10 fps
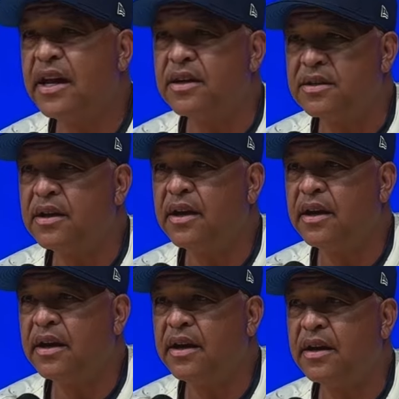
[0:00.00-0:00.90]
It is. It
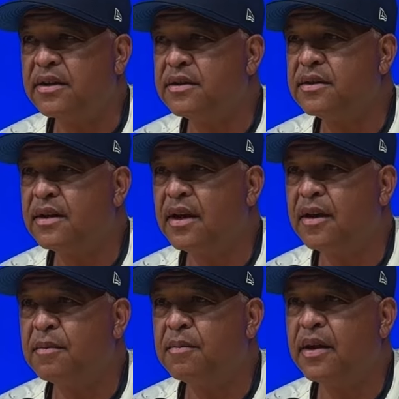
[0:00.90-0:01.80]
is.
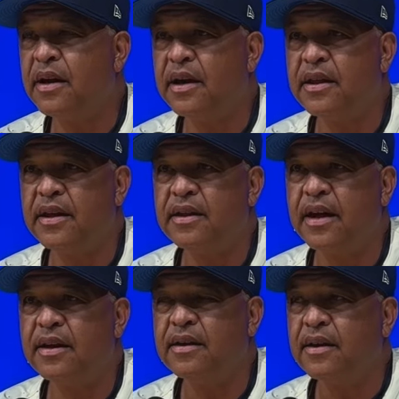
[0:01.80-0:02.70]
I think
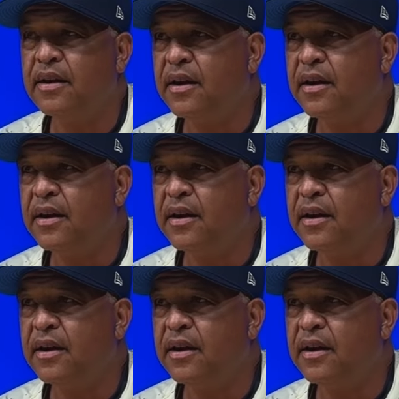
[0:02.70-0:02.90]
that,